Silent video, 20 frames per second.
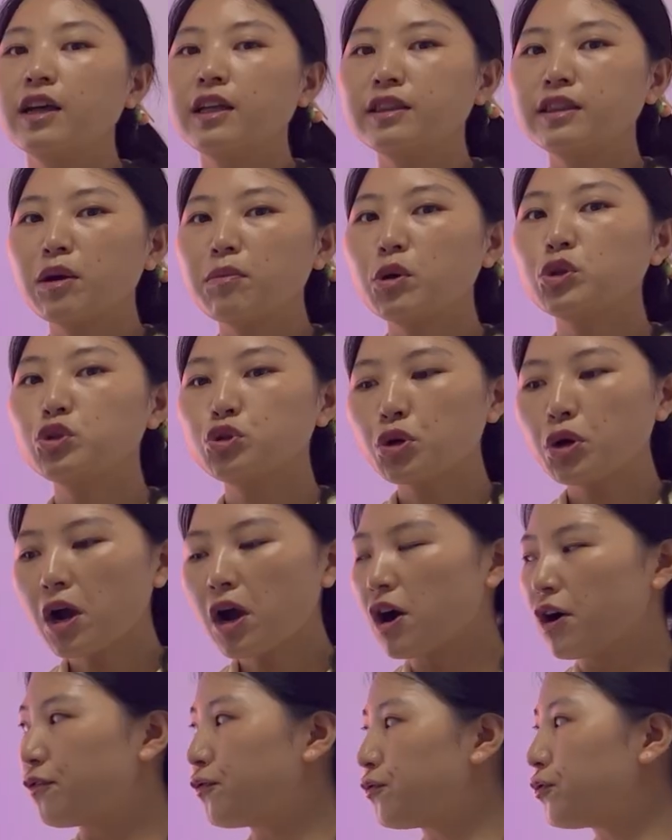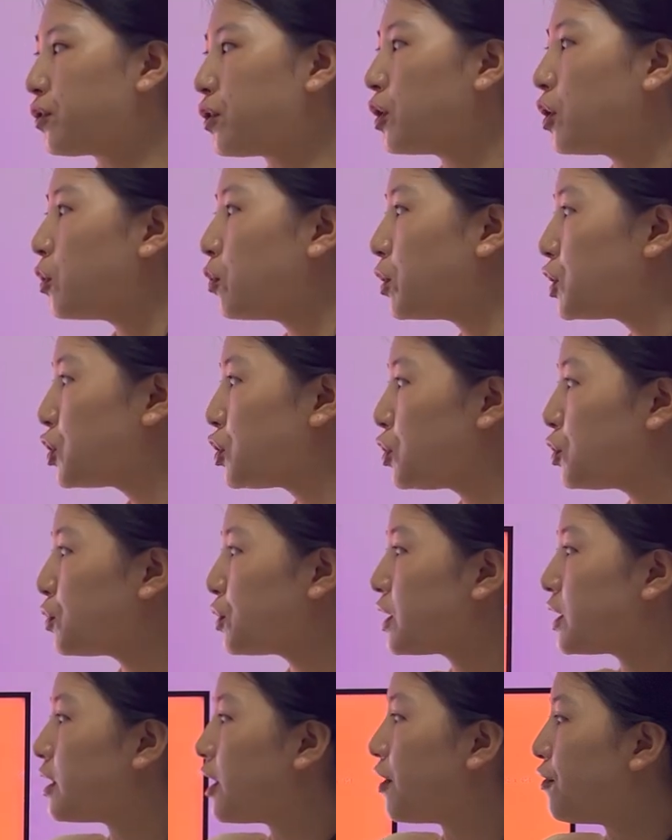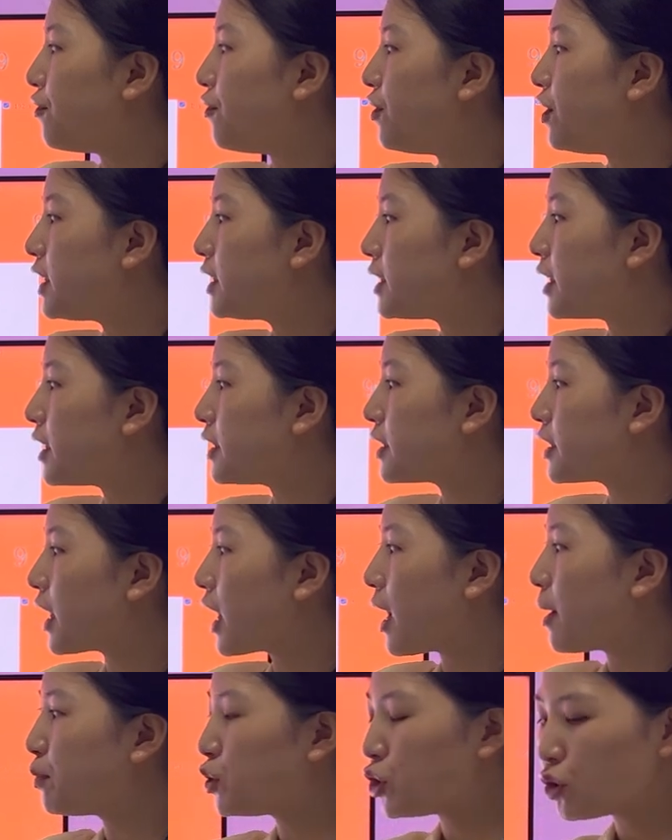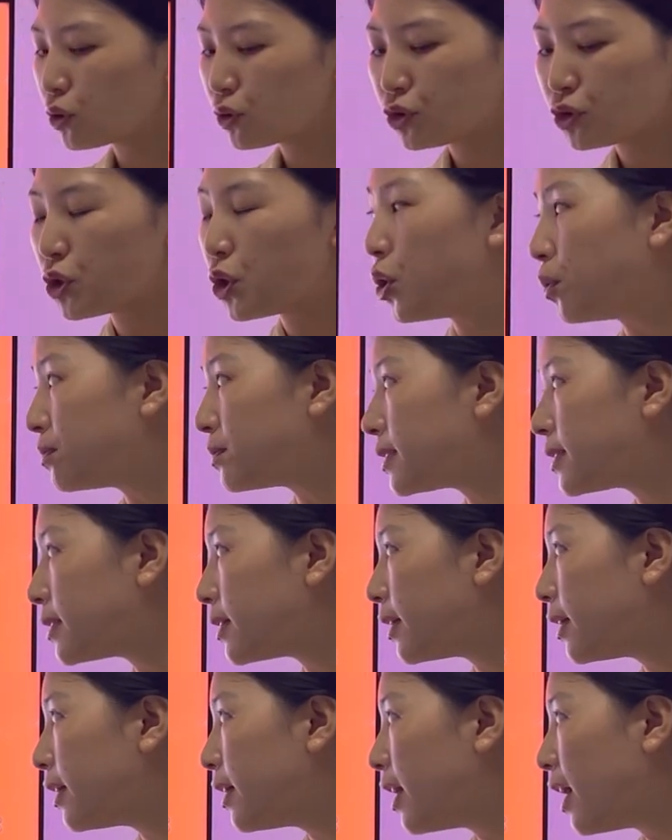Number 12, we choose the wizard capture zones.